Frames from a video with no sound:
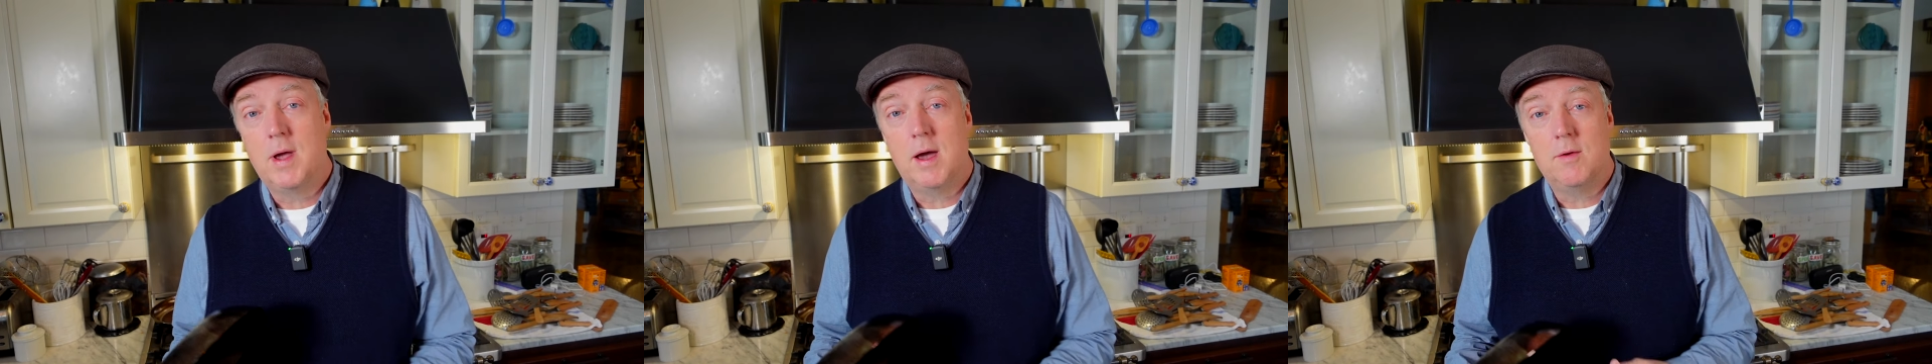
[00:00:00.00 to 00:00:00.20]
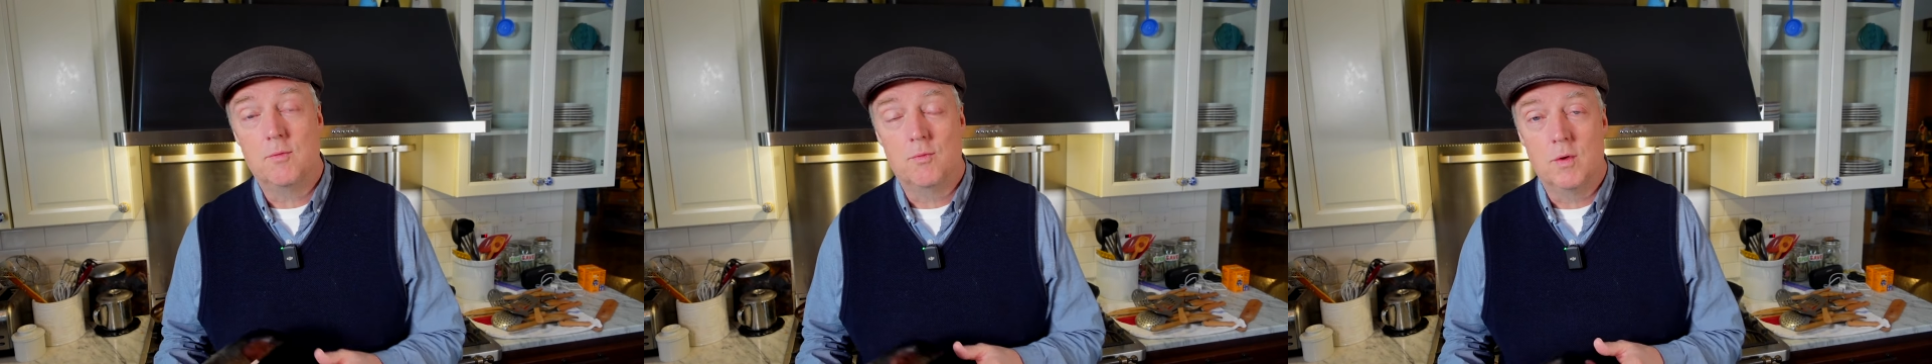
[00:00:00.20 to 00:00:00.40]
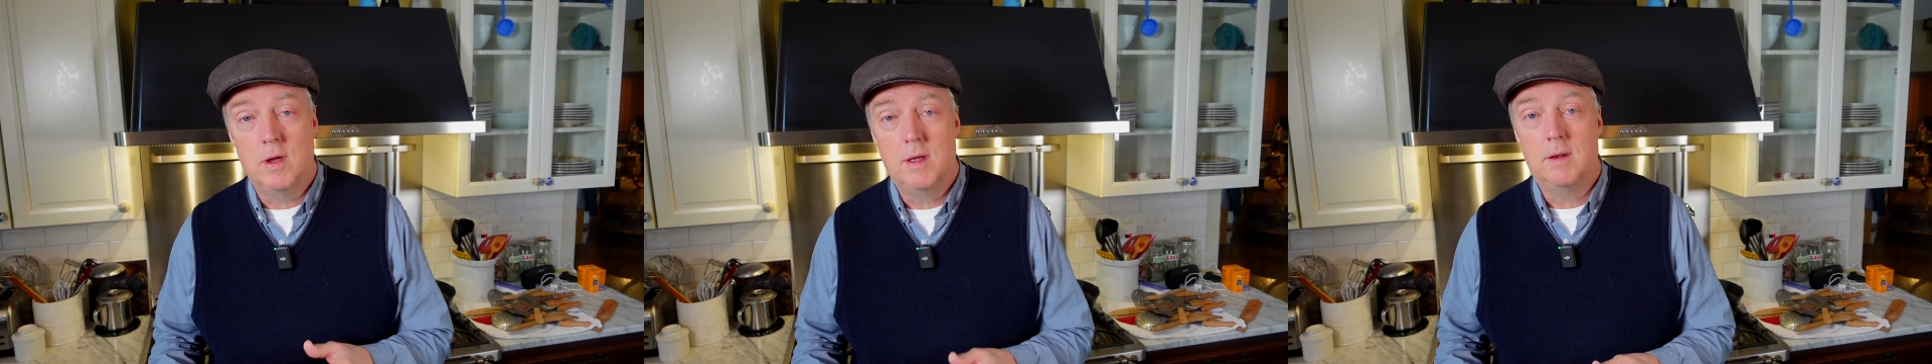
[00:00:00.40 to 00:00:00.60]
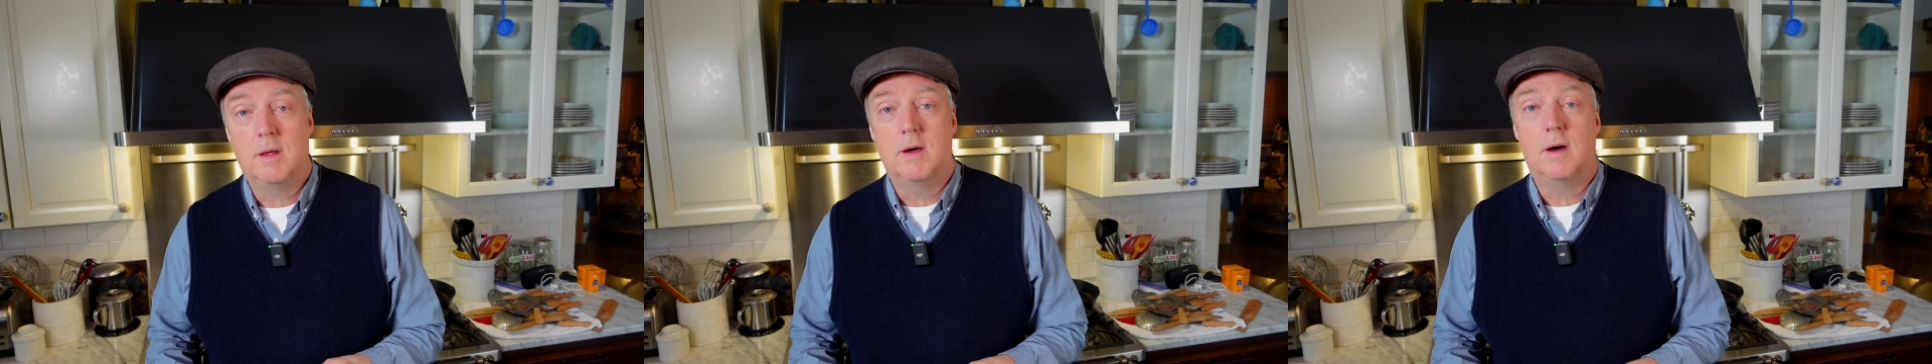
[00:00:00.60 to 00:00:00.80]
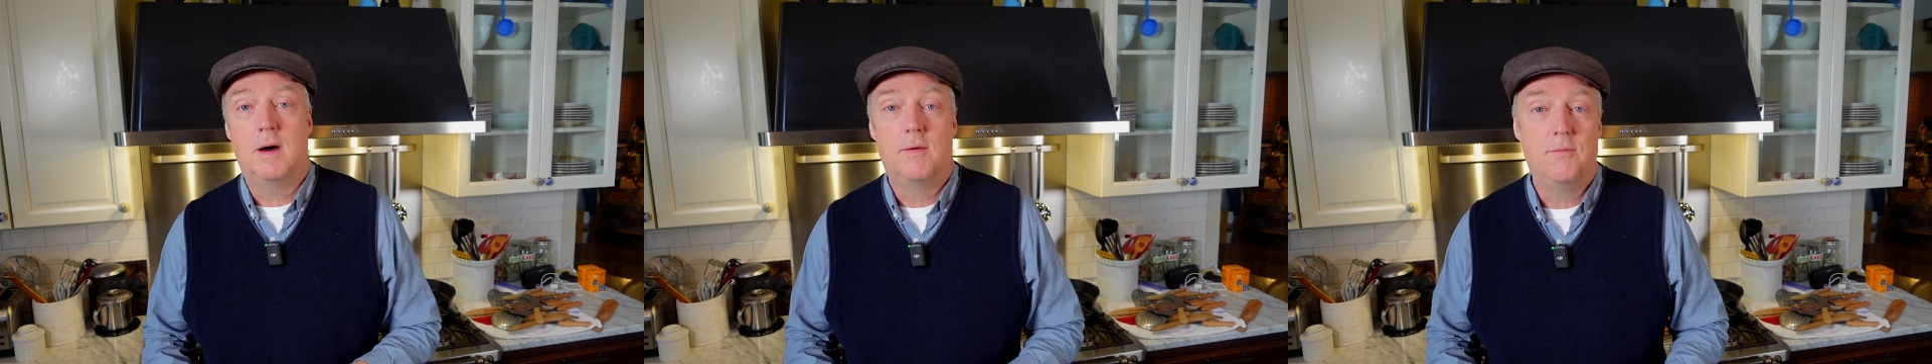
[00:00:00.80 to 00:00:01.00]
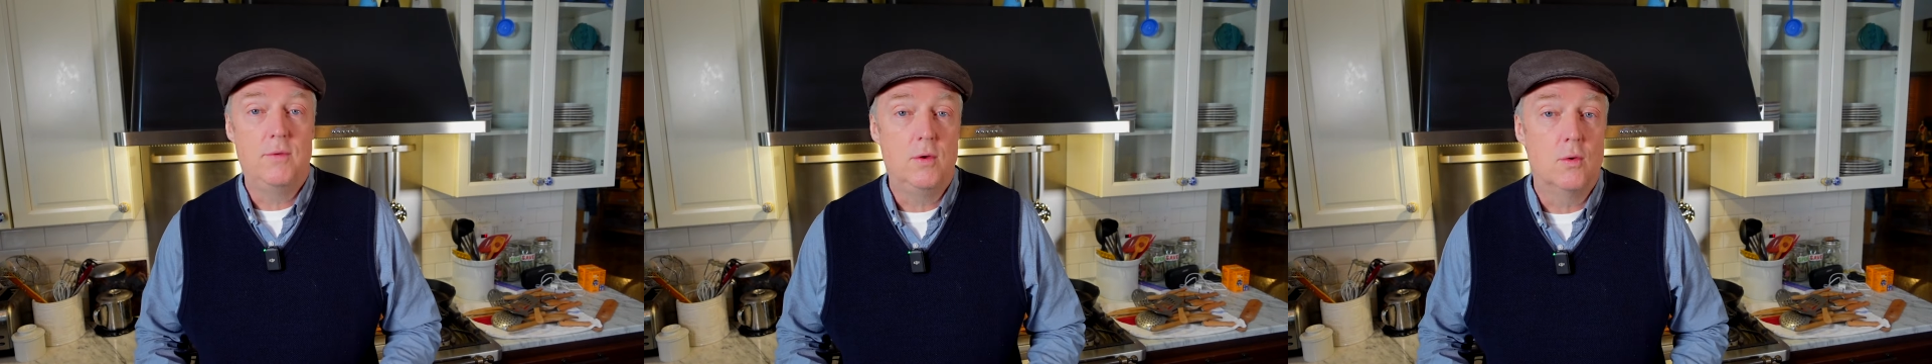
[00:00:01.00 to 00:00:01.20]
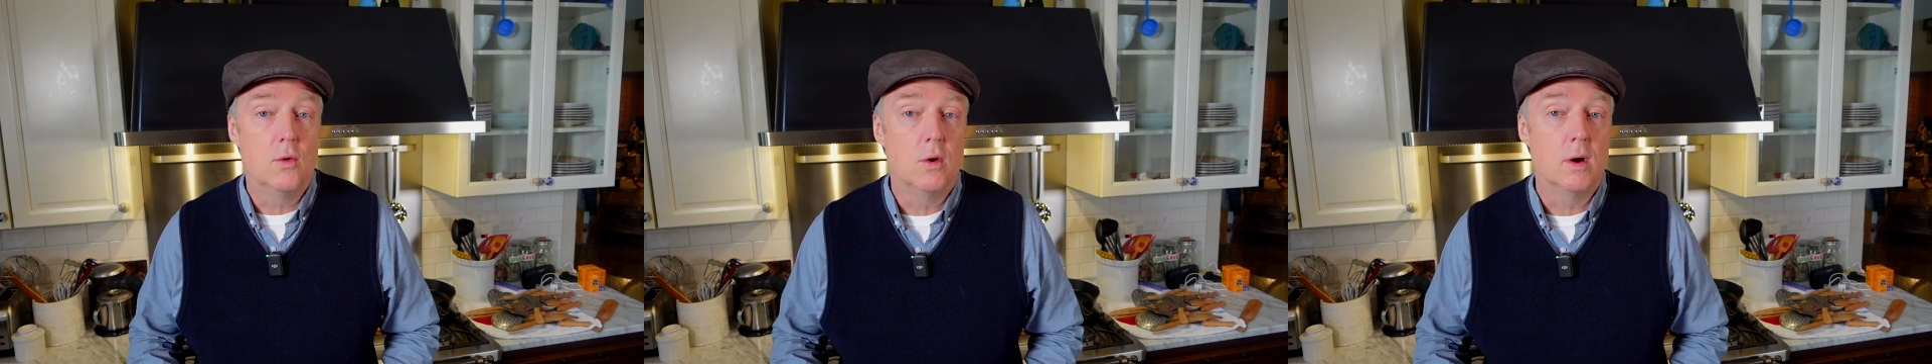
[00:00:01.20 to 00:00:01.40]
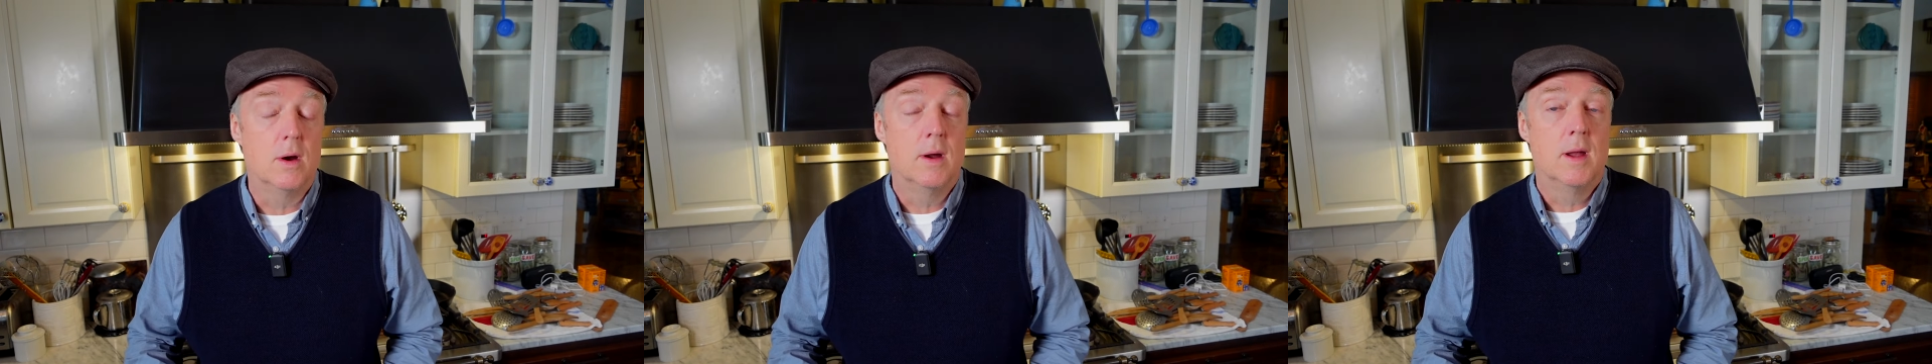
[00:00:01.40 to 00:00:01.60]
gotten rid of
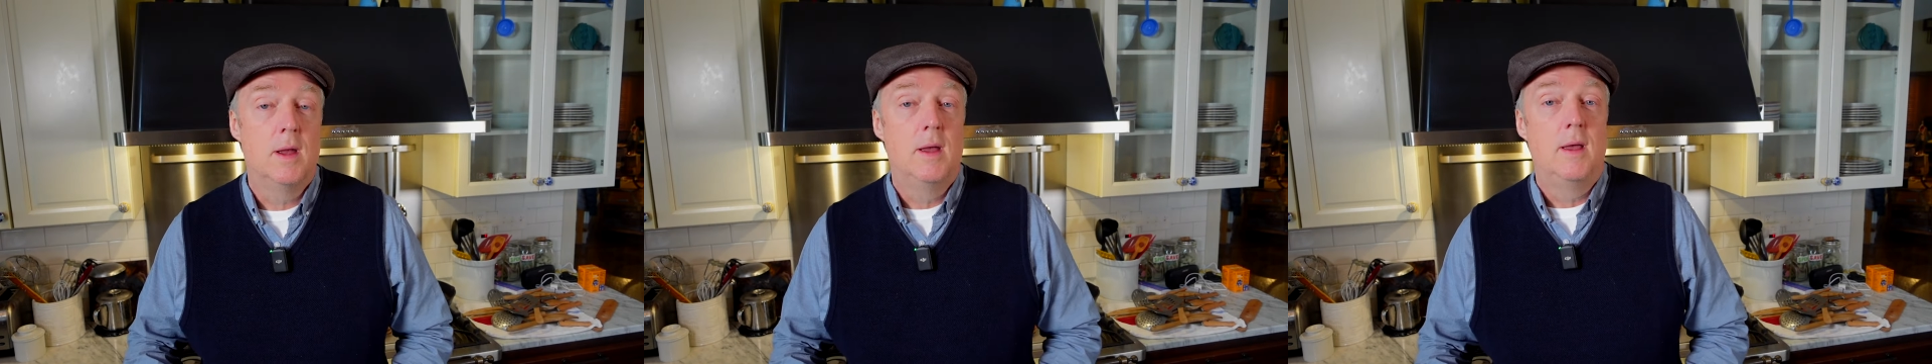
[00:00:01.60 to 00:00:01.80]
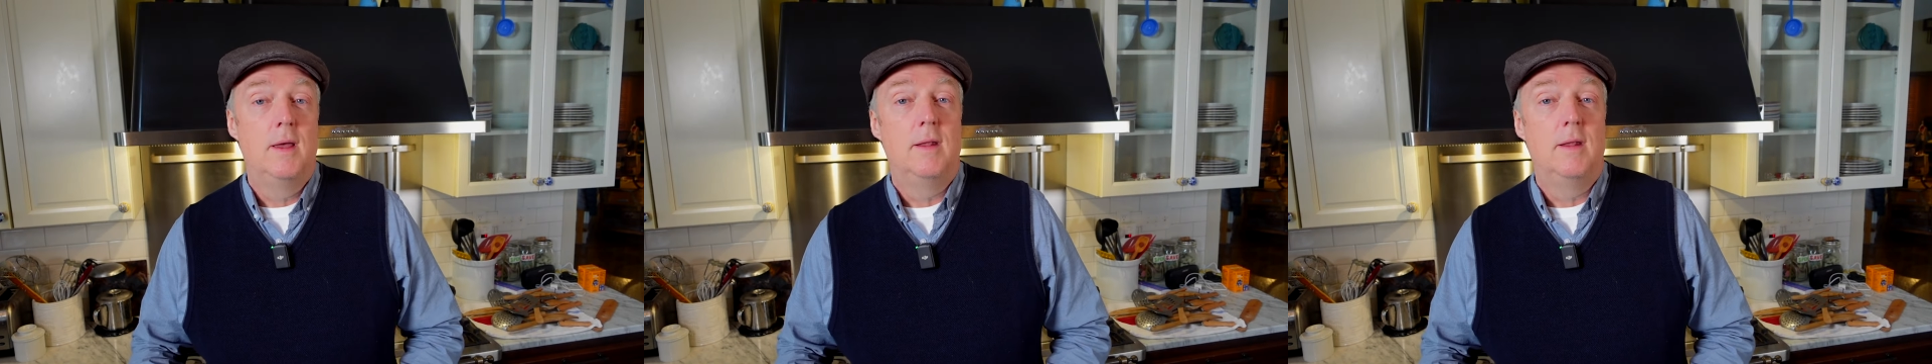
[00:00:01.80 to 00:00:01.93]
your